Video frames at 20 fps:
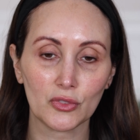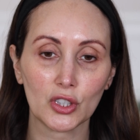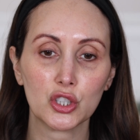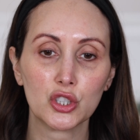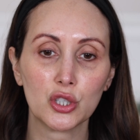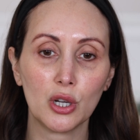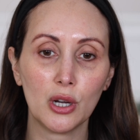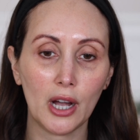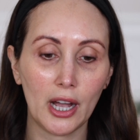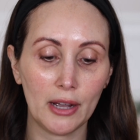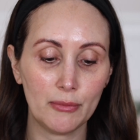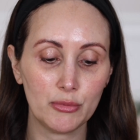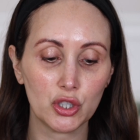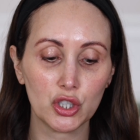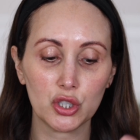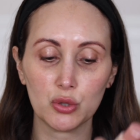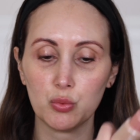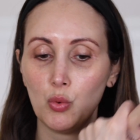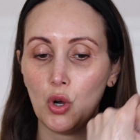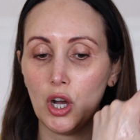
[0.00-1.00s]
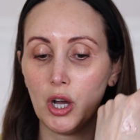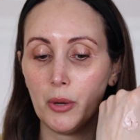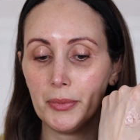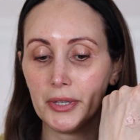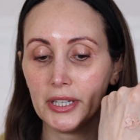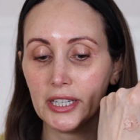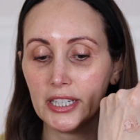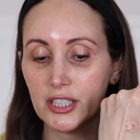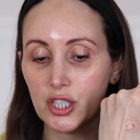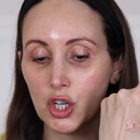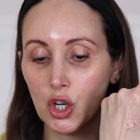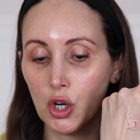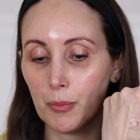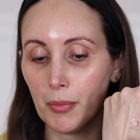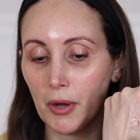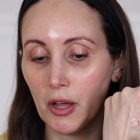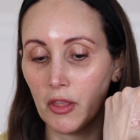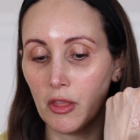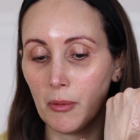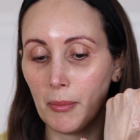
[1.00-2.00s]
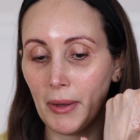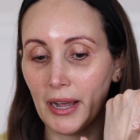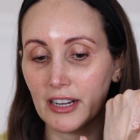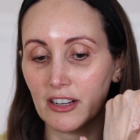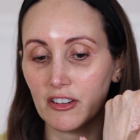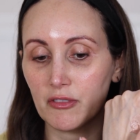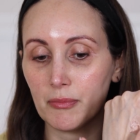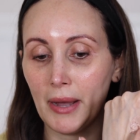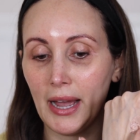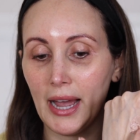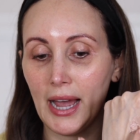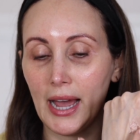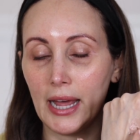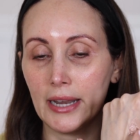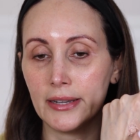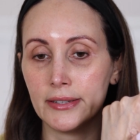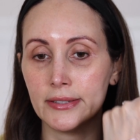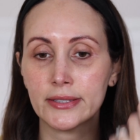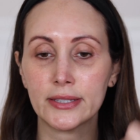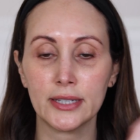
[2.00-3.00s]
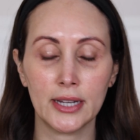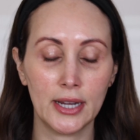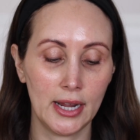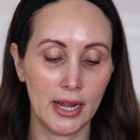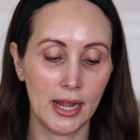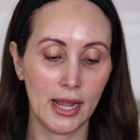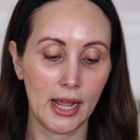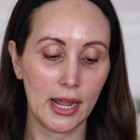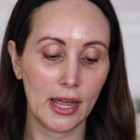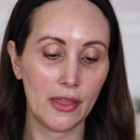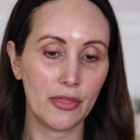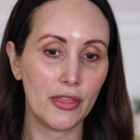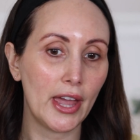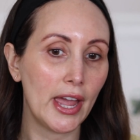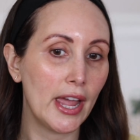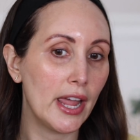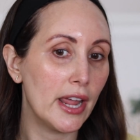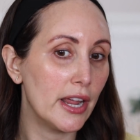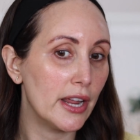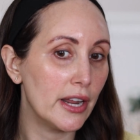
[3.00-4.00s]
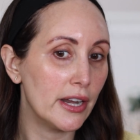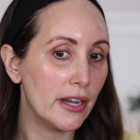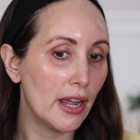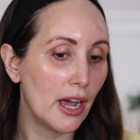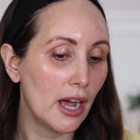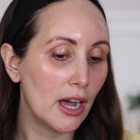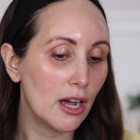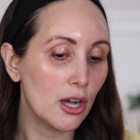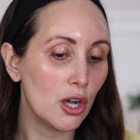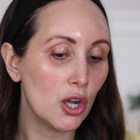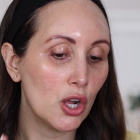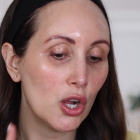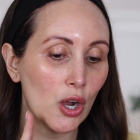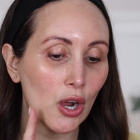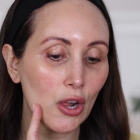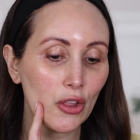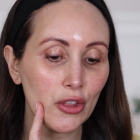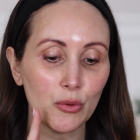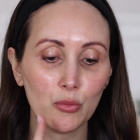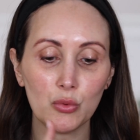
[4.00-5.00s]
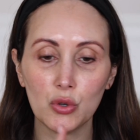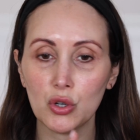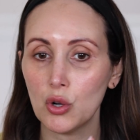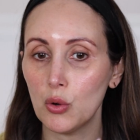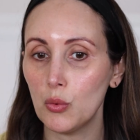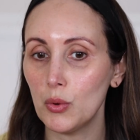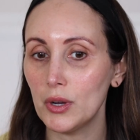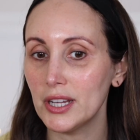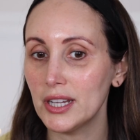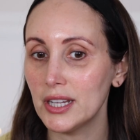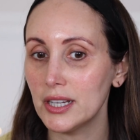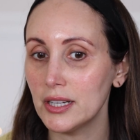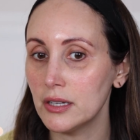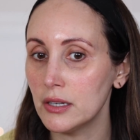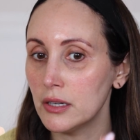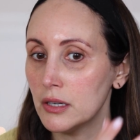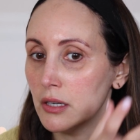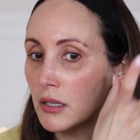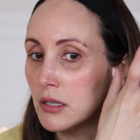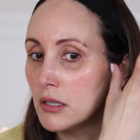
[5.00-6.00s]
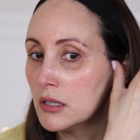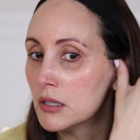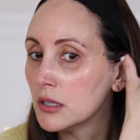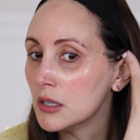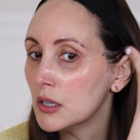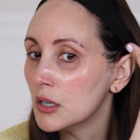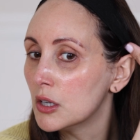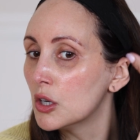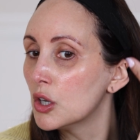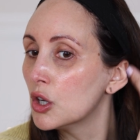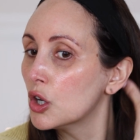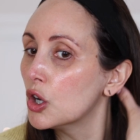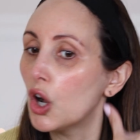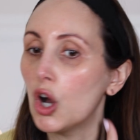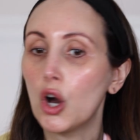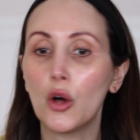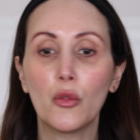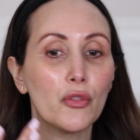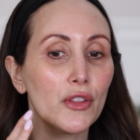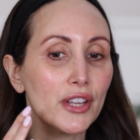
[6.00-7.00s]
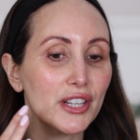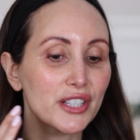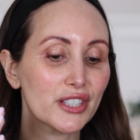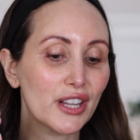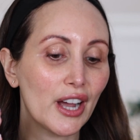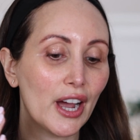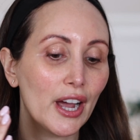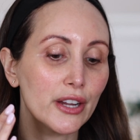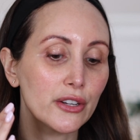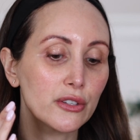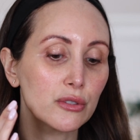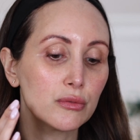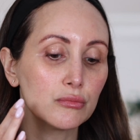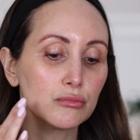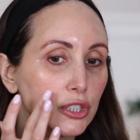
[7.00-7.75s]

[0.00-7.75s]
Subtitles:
So I'm just warming it up on the back of my hand, and then I think we'll go in on this side.